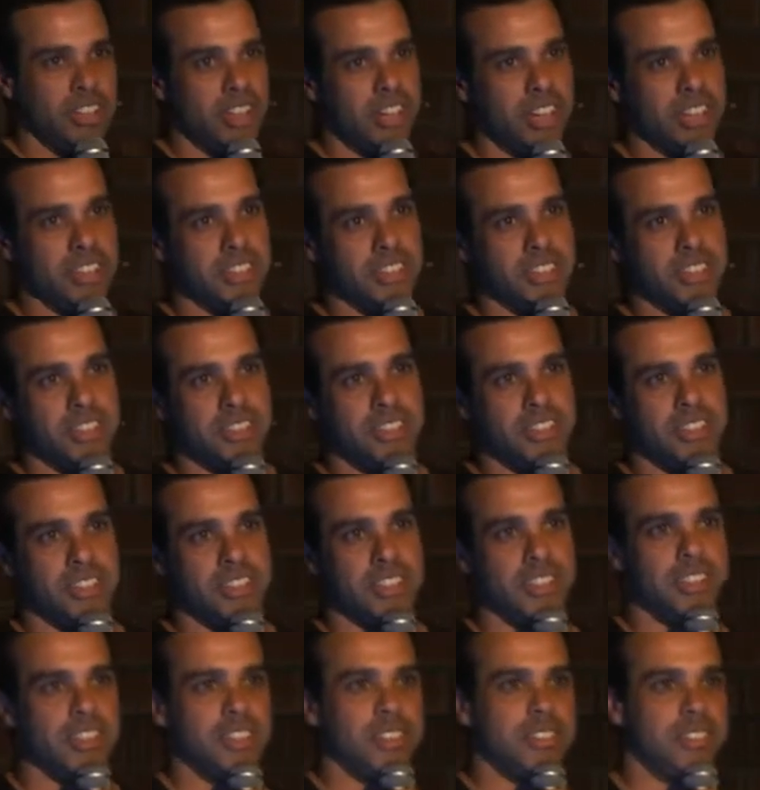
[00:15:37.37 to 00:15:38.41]

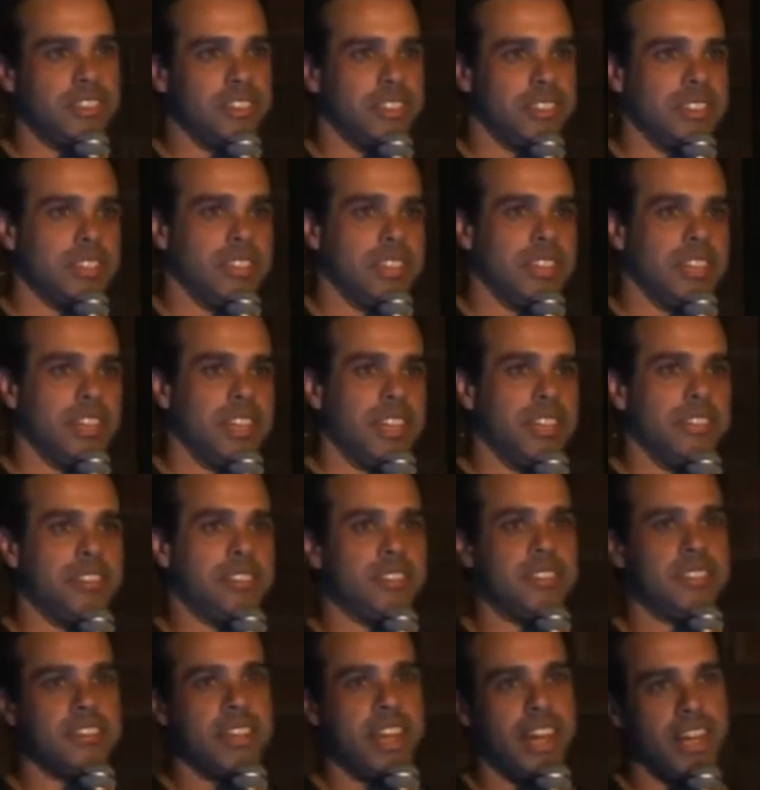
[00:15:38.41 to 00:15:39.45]
until
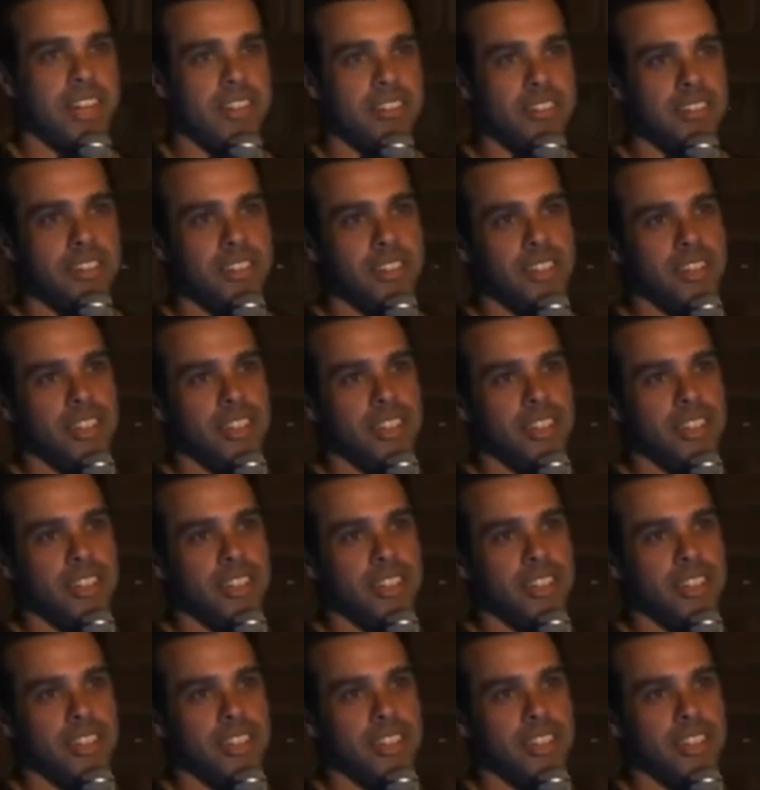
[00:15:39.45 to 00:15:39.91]
it's dead.